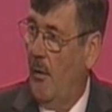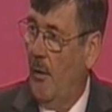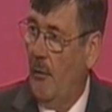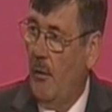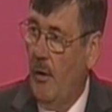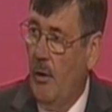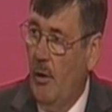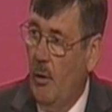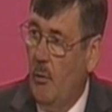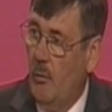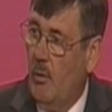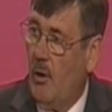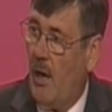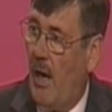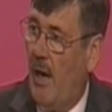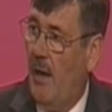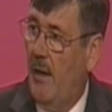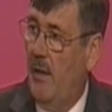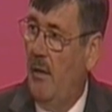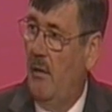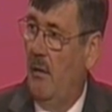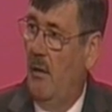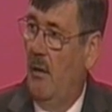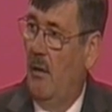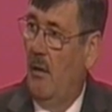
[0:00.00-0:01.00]
although the
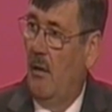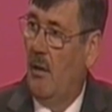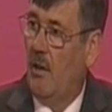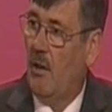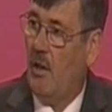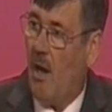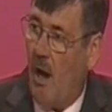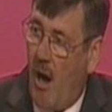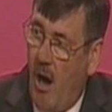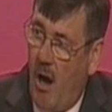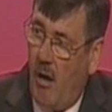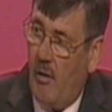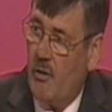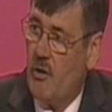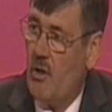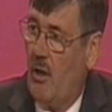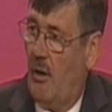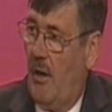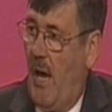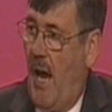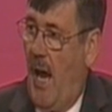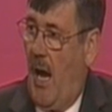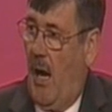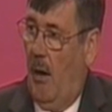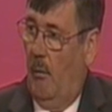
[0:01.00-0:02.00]
UK
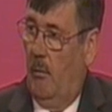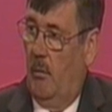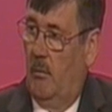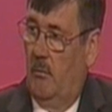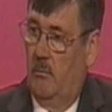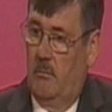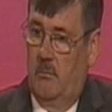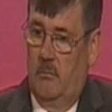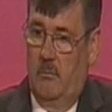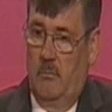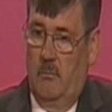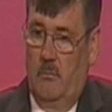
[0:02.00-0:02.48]
can't allow